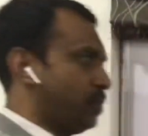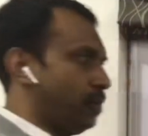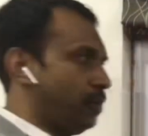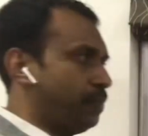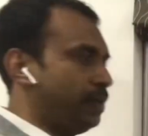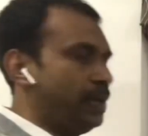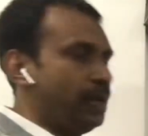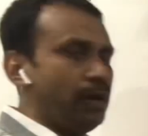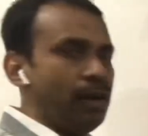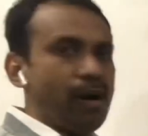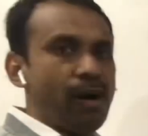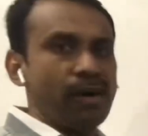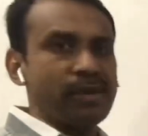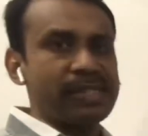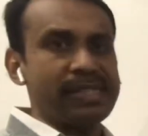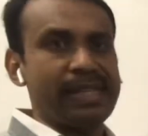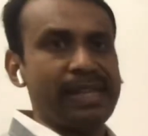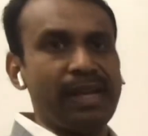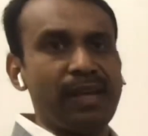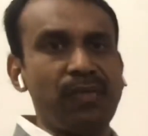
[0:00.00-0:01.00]
of
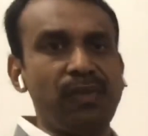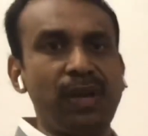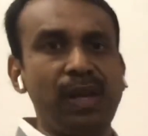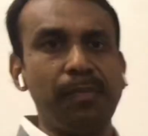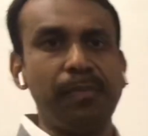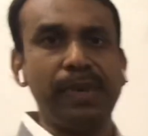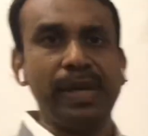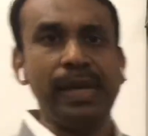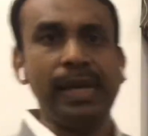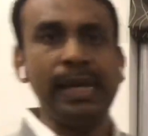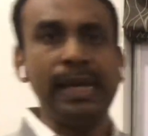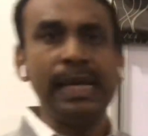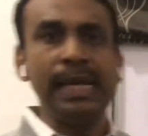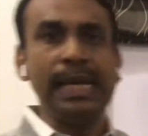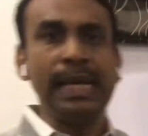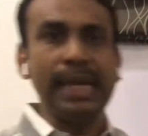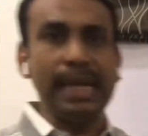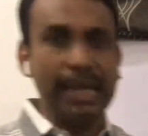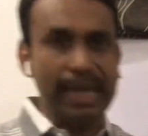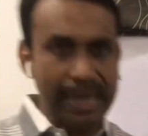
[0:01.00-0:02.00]
oxygen will be
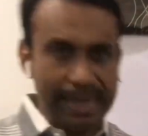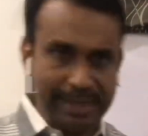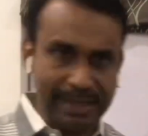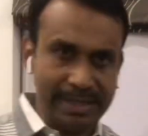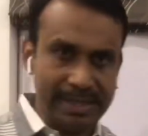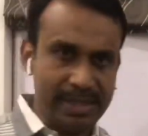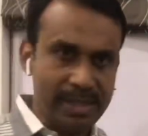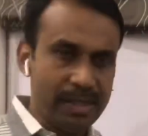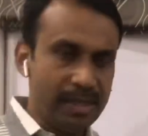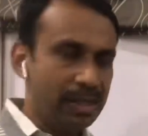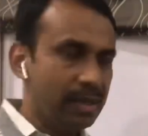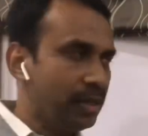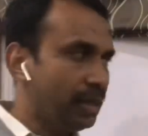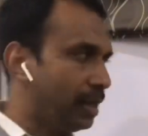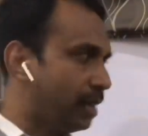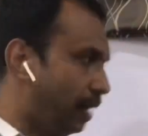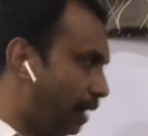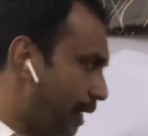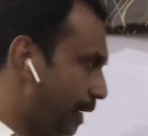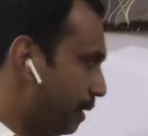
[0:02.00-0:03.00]
8.
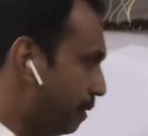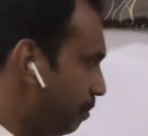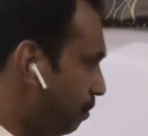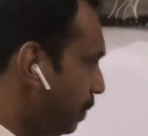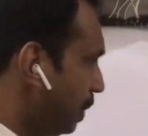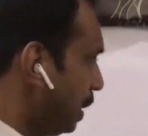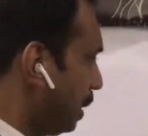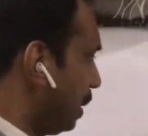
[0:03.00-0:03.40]
Clear?